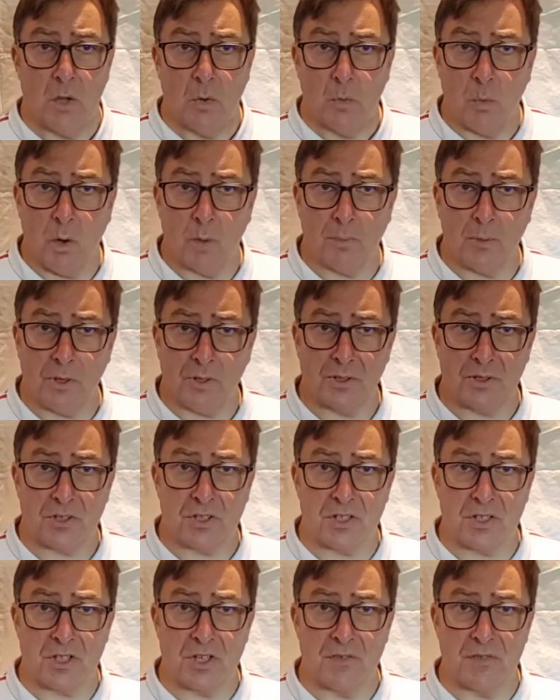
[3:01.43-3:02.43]
What product
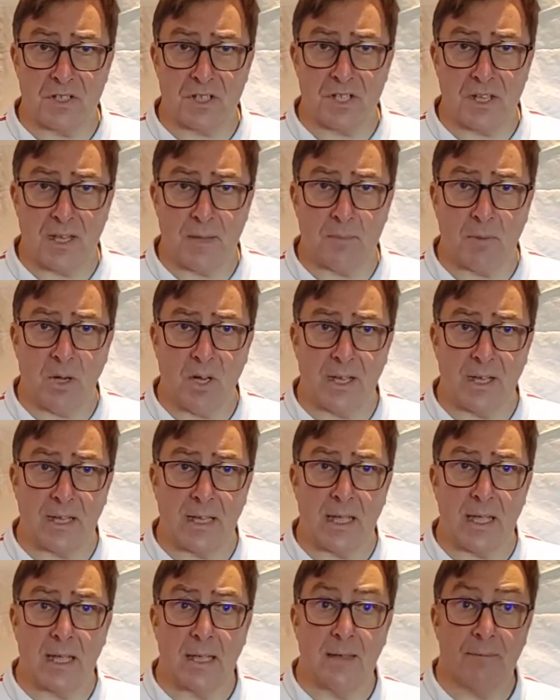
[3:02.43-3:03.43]
or service are they
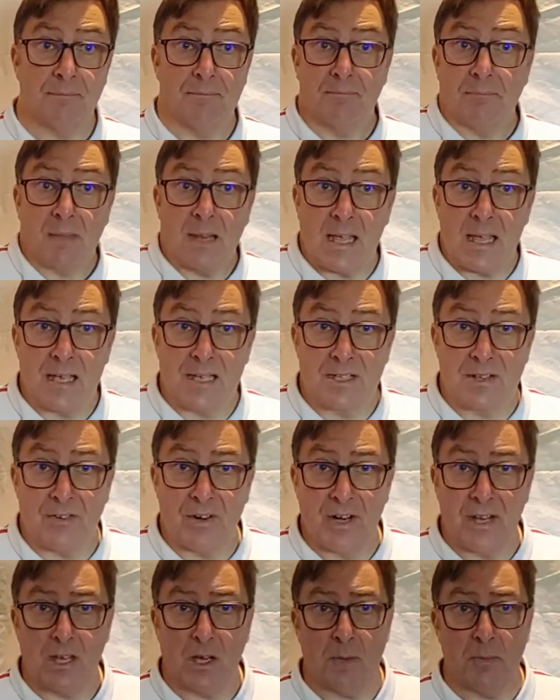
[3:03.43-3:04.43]
buying? Is there
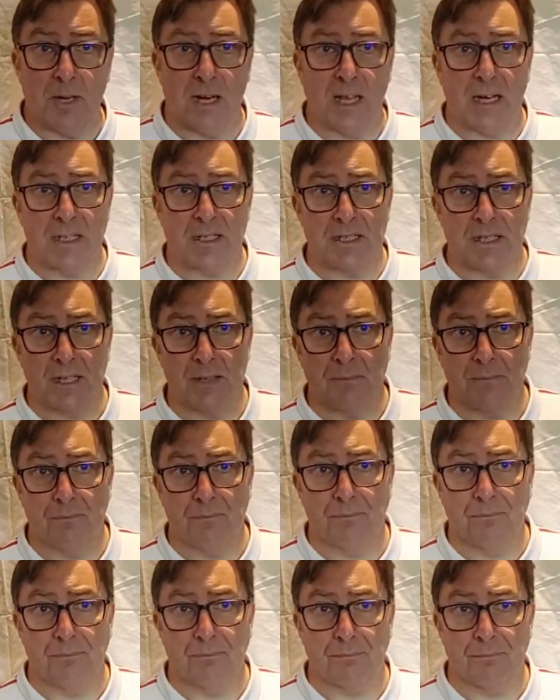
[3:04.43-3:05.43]
any commonality?
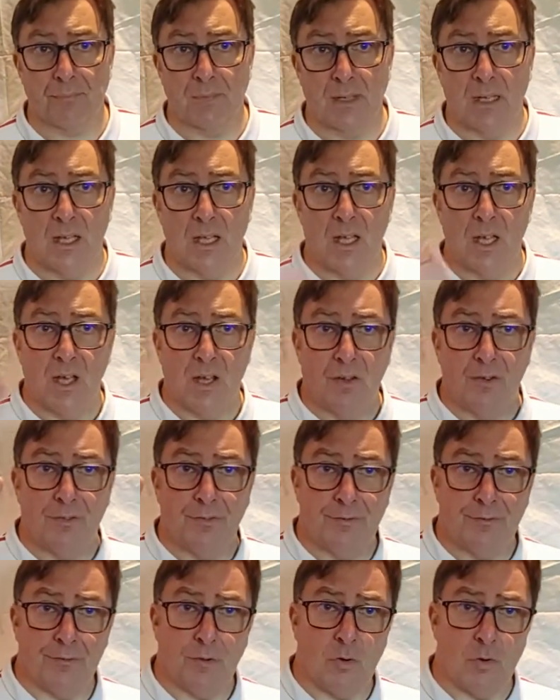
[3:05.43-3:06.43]

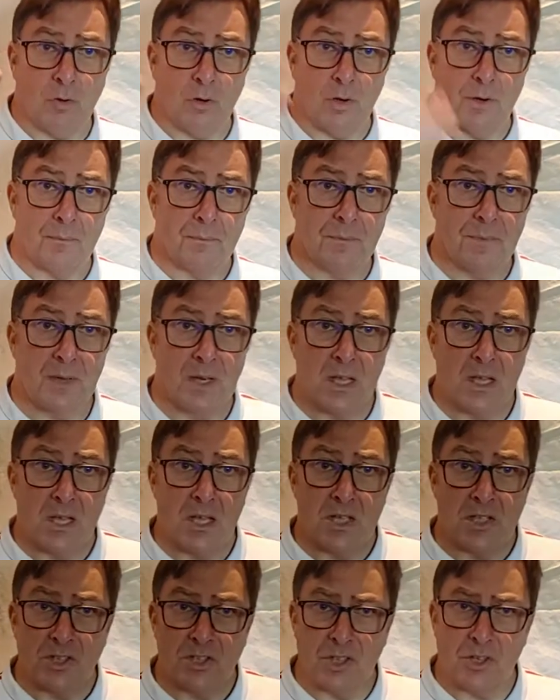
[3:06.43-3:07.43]
4.
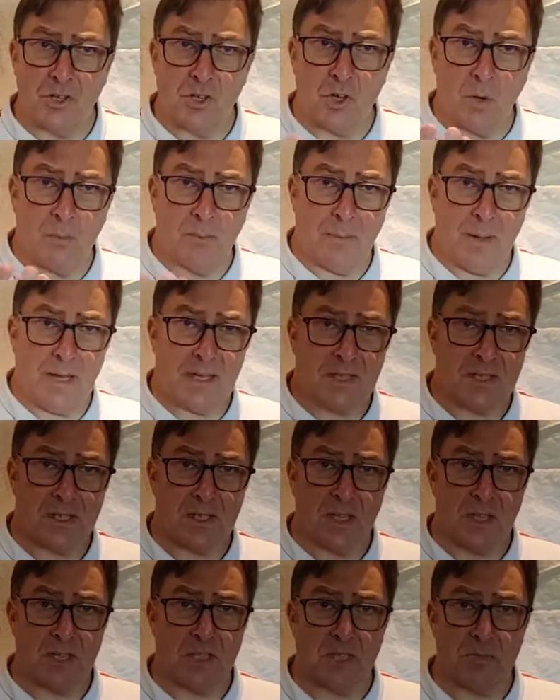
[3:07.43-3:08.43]
Do your
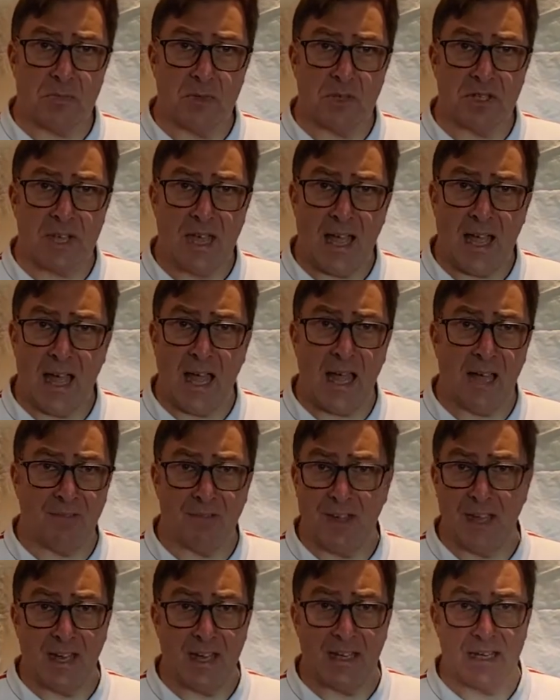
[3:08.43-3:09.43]
best customers
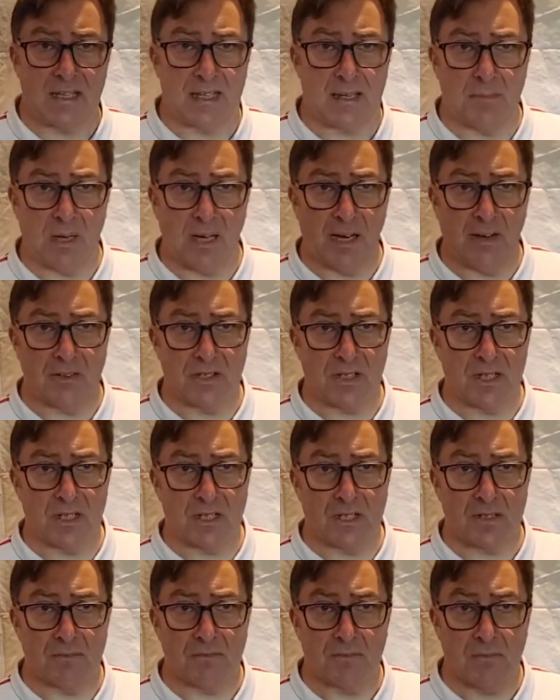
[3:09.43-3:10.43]
have any
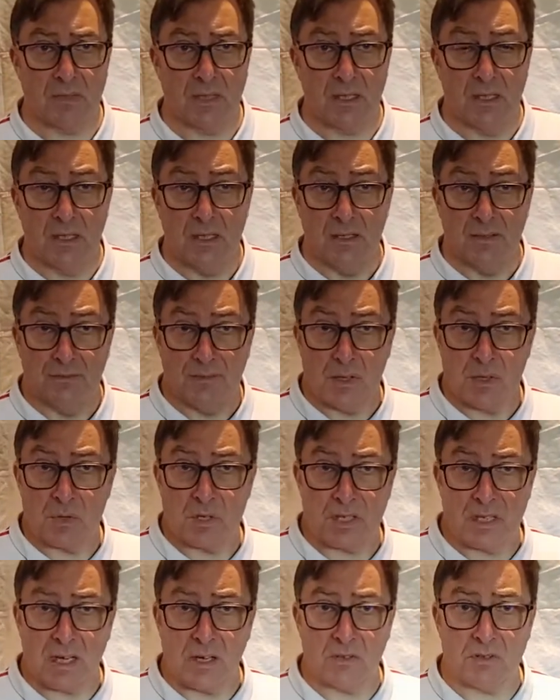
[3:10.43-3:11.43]
similarities? If you
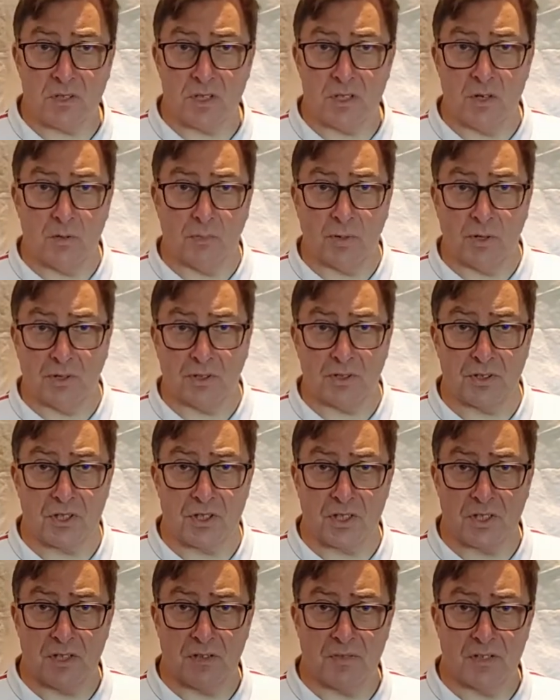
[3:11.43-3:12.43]
sell your products
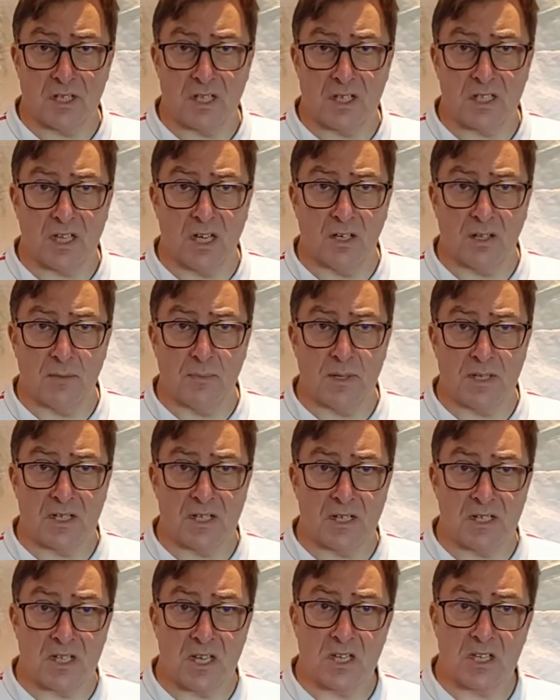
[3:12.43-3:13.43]
or services to other
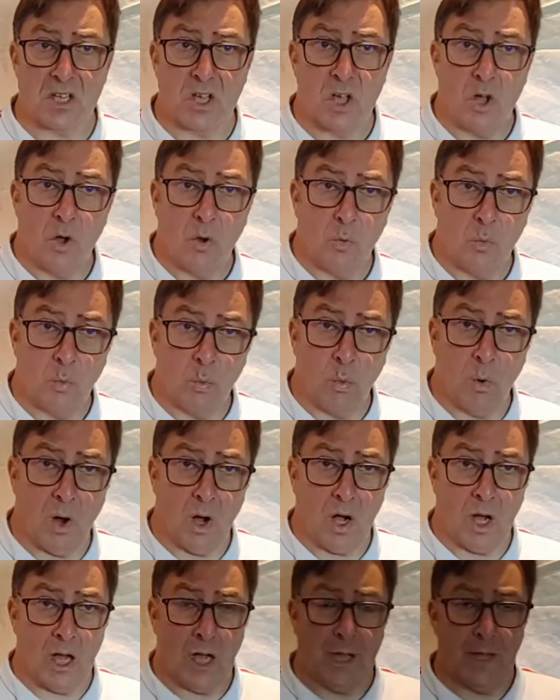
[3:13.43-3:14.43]
businesses,
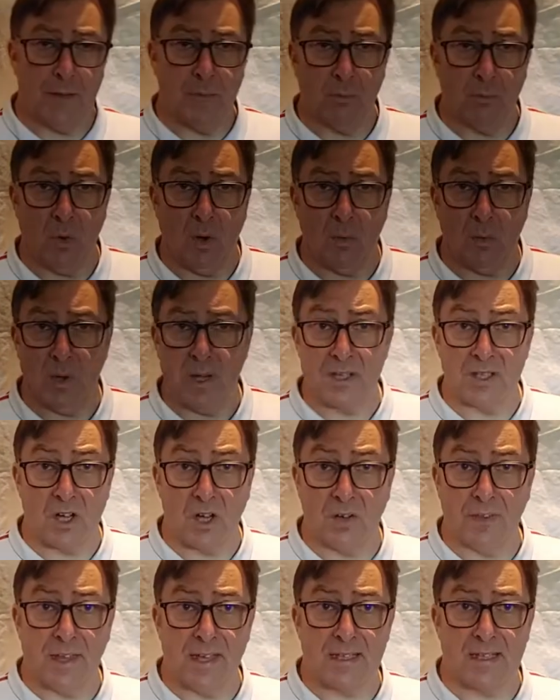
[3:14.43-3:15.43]
in what ways
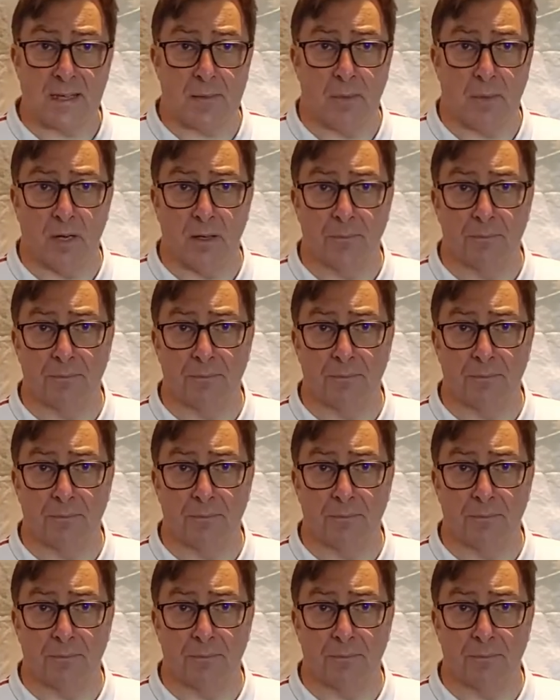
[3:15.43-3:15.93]
are they similar?